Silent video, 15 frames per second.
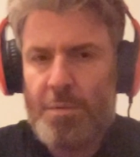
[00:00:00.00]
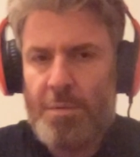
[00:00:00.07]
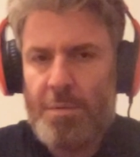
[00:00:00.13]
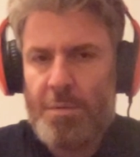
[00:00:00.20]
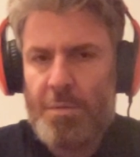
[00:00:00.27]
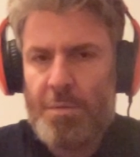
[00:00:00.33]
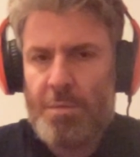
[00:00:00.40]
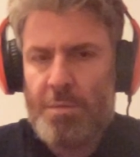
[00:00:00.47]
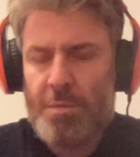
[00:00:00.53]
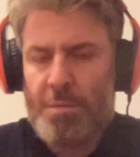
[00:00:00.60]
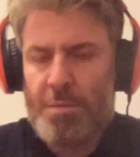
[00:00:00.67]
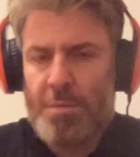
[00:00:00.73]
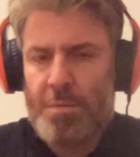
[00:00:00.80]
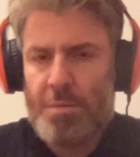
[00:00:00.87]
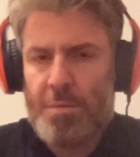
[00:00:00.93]

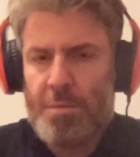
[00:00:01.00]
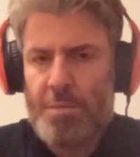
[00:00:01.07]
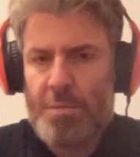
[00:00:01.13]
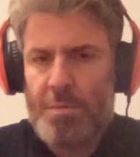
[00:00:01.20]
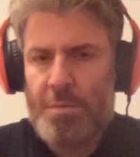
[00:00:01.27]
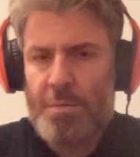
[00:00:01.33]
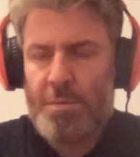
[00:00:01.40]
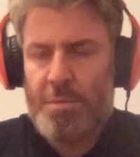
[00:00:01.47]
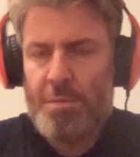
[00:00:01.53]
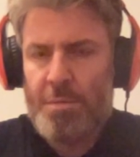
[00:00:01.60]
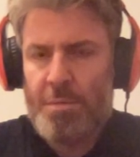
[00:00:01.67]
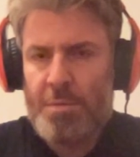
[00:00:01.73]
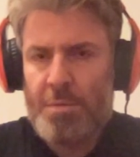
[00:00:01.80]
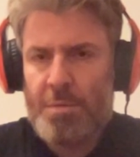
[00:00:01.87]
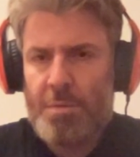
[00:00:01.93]

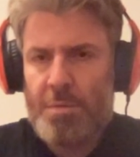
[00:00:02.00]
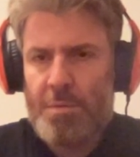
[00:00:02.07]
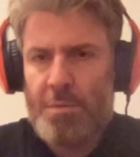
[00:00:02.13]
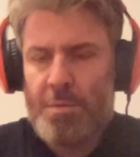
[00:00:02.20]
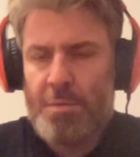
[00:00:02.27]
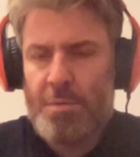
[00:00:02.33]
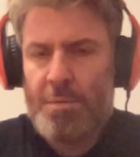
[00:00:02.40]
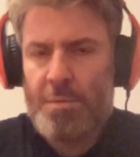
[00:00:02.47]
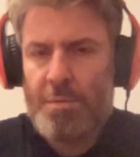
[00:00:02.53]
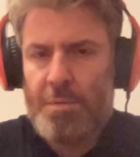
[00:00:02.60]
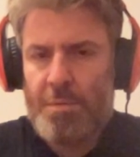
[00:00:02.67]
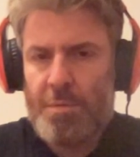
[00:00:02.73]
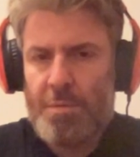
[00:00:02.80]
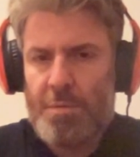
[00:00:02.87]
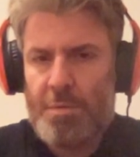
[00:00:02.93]

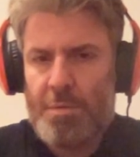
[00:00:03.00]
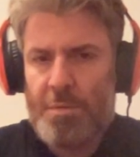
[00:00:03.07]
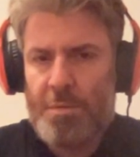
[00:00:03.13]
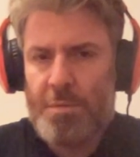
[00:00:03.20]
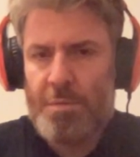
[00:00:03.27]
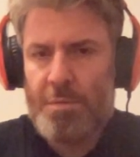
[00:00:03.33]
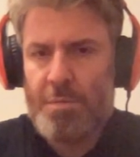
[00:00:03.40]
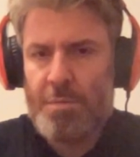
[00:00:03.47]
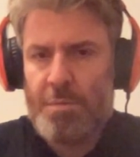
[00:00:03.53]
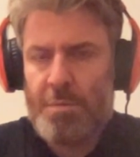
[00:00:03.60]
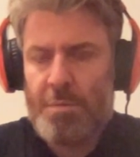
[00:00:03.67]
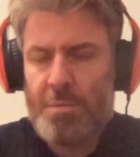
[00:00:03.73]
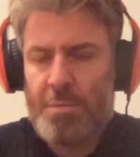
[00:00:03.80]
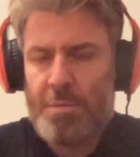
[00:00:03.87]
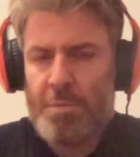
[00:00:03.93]

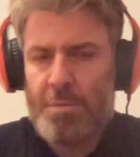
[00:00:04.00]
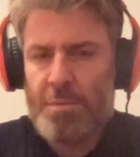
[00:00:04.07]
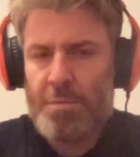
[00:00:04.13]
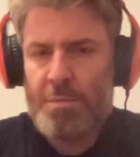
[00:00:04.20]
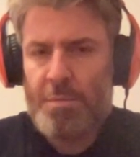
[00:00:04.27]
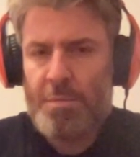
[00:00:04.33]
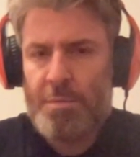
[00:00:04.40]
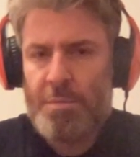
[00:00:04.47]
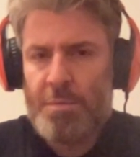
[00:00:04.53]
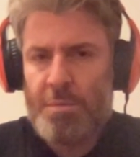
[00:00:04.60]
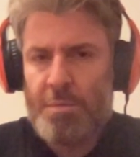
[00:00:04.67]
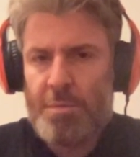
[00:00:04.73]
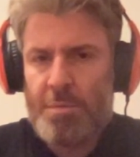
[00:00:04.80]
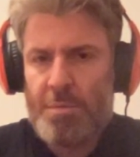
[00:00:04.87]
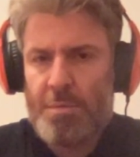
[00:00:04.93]

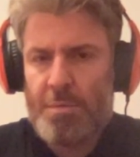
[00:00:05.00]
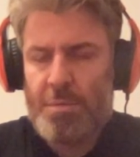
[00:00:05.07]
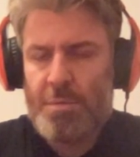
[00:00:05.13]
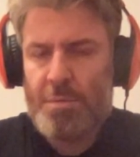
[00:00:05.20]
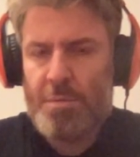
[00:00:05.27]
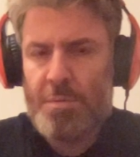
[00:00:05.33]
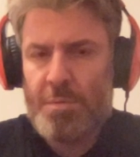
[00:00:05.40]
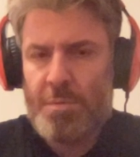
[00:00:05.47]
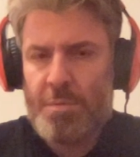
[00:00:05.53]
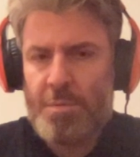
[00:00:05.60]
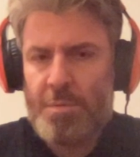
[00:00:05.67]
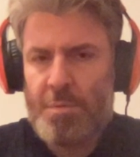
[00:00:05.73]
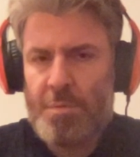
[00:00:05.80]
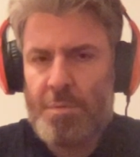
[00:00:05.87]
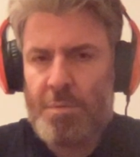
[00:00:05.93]

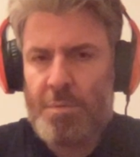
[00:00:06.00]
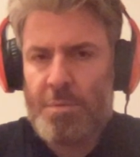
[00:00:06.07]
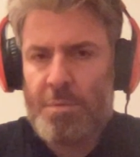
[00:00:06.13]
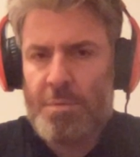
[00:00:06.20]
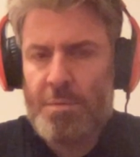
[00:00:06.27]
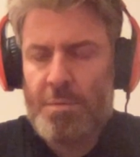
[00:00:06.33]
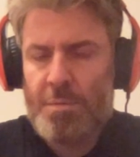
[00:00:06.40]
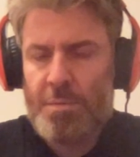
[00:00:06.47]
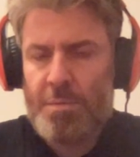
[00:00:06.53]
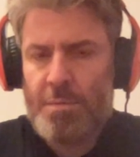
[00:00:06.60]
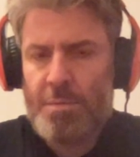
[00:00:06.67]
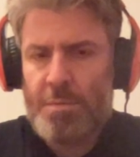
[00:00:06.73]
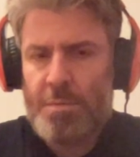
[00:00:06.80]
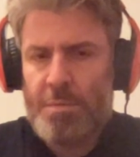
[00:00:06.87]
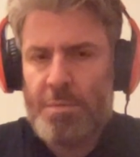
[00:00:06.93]

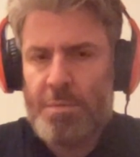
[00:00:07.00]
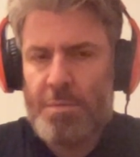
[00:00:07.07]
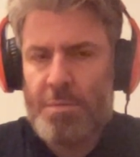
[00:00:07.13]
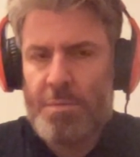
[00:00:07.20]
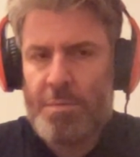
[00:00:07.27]
This person isn't speaking.